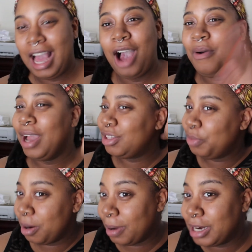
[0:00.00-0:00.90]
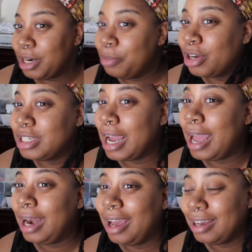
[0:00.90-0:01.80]
I don't have to worry about that no more because I
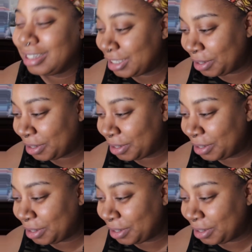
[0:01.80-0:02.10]
got locks.